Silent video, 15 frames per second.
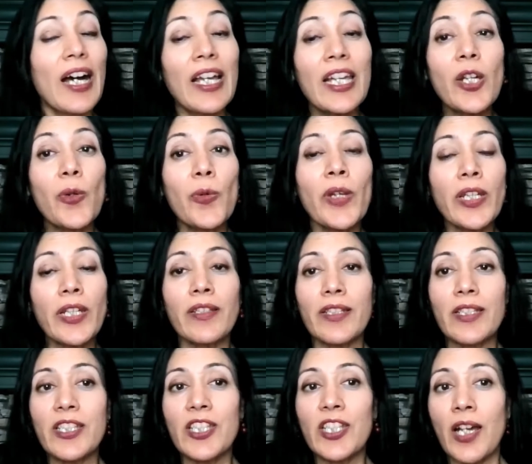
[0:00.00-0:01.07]
I created
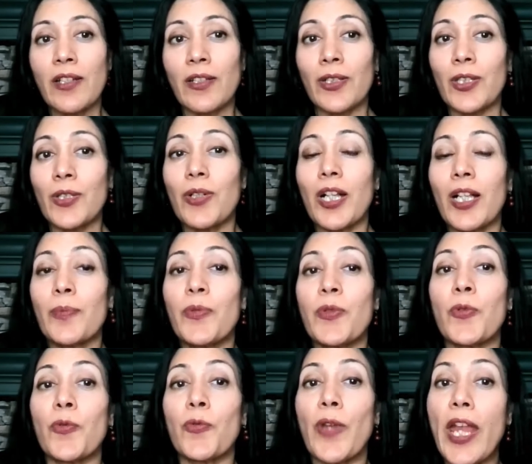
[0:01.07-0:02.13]
this channel to help
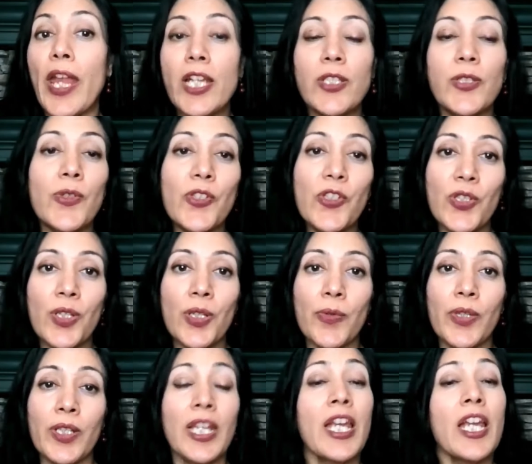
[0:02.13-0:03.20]
you raise your
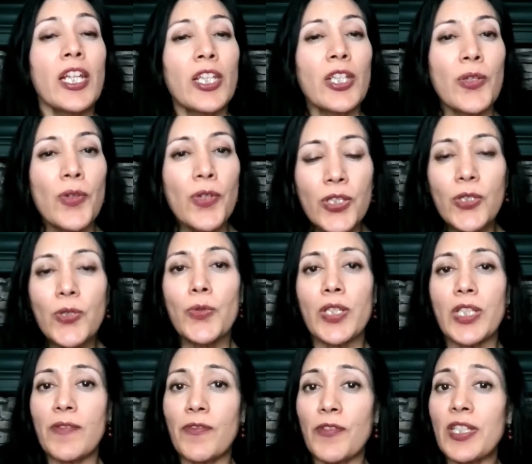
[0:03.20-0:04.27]
children, your
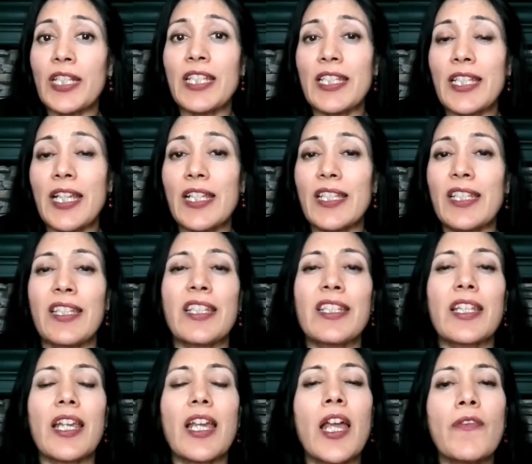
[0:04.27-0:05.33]
students, for success in
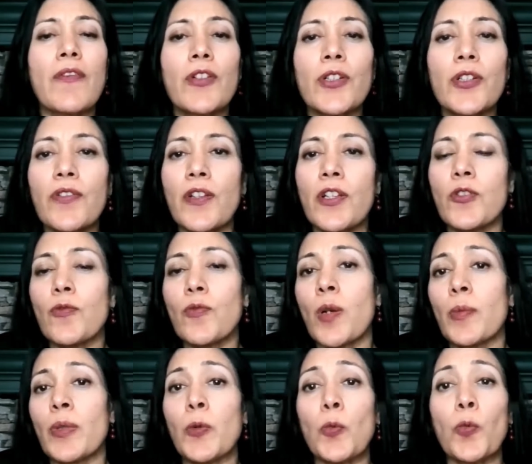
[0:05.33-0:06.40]
this ever
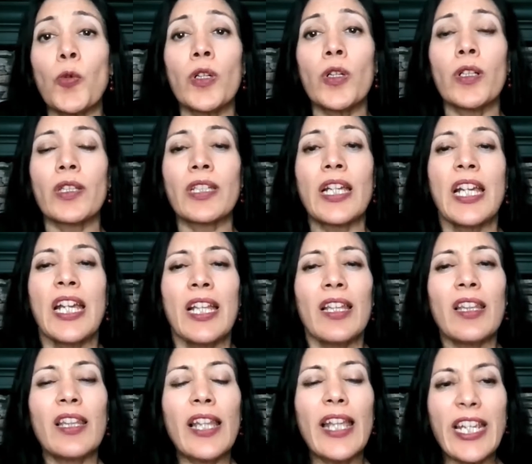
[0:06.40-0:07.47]
transforming world
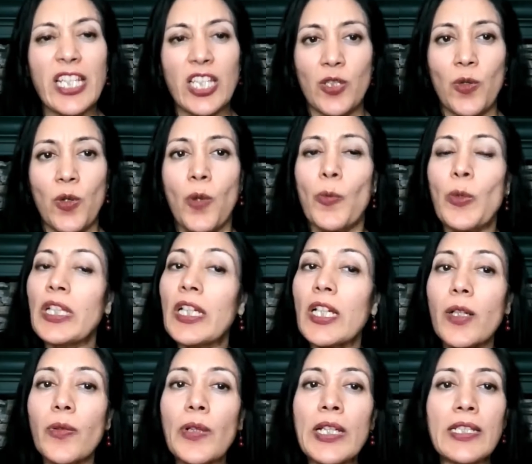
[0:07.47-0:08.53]
laced with
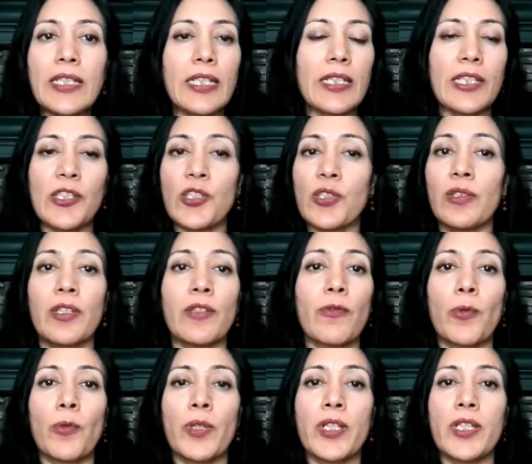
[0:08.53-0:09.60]
increasing digital
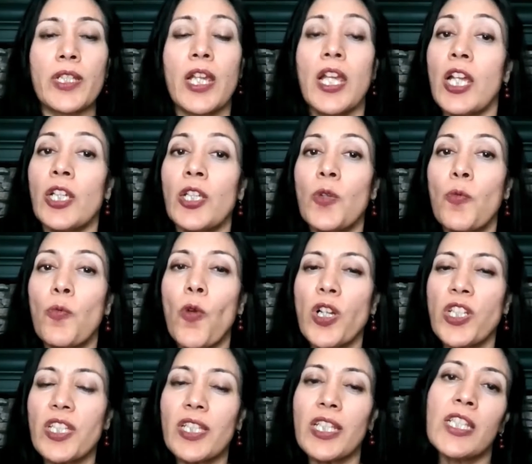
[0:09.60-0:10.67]
influence. You
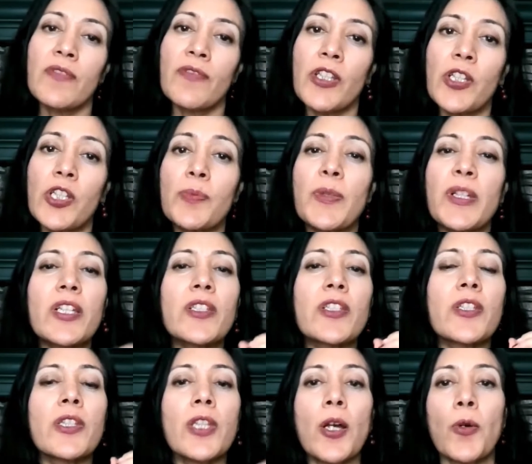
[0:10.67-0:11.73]
watch these videos
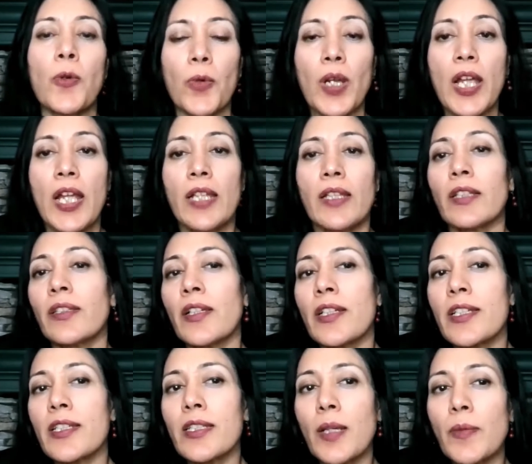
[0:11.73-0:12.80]
because you know that
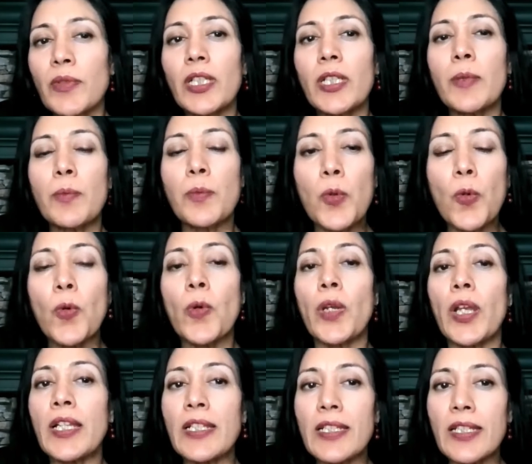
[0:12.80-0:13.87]
there's something
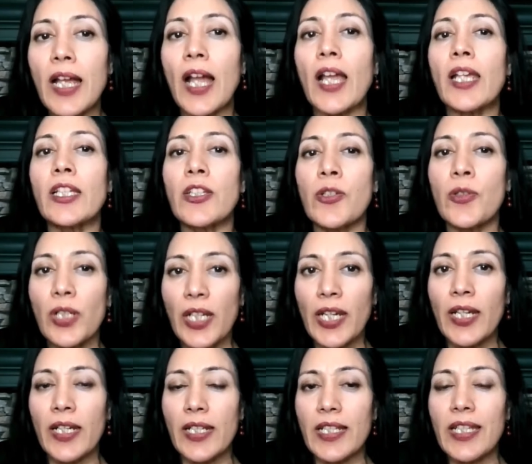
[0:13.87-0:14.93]
more inside your
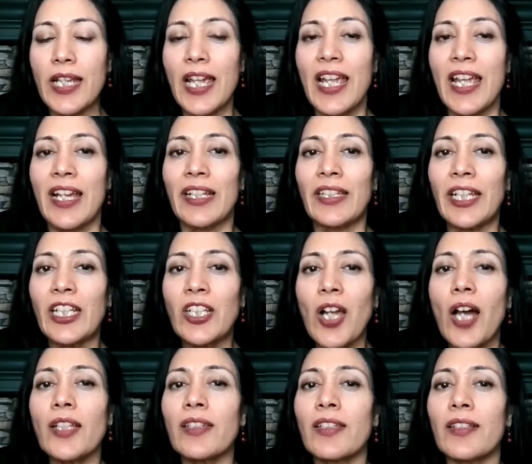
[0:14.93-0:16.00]
kids. They
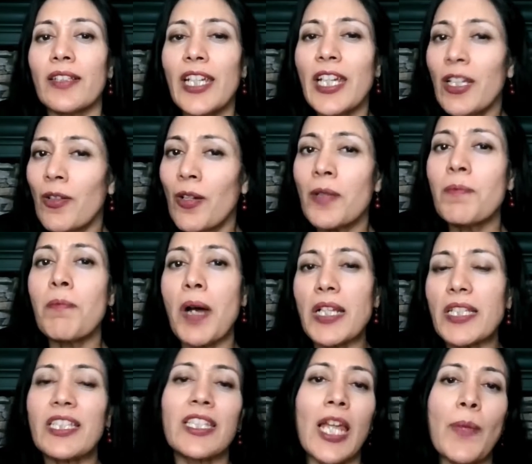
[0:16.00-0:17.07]
got the Elon
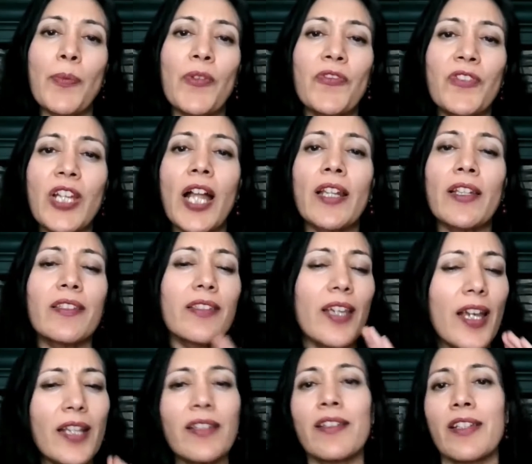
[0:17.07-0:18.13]
Musk type of talent
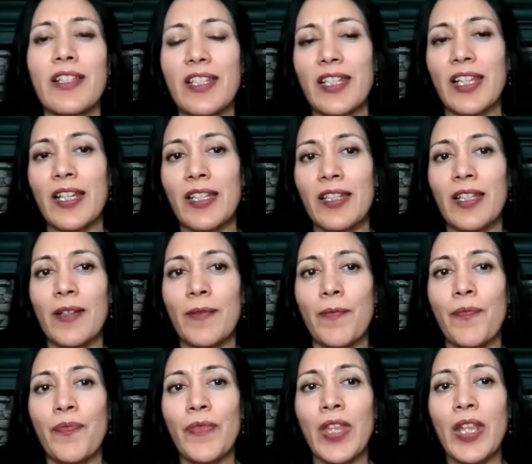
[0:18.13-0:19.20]
hidden inside
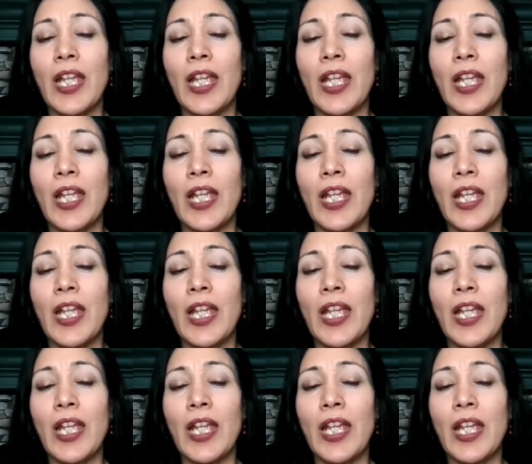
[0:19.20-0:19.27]
them.